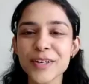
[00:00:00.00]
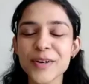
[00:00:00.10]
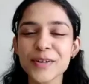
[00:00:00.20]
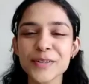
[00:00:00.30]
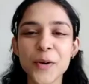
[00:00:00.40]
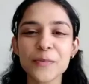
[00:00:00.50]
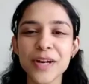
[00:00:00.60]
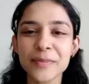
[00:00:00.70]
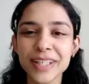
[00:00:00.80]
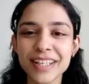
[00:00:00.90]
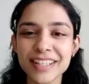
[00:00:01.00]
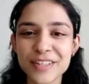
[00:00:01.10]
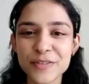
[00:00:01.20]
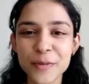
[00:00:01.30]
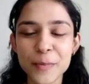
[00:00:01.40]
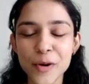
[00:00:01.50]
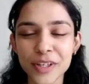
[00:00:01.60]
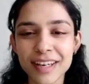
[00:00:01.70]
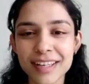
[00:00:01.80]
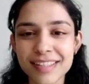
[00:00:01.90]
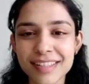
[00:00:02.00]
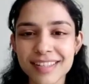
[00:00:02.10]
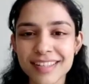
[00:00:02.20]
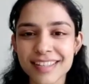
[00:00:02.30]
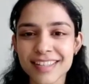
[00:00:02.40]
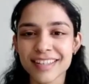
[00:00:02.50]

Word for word: are your top recommendations for podcasts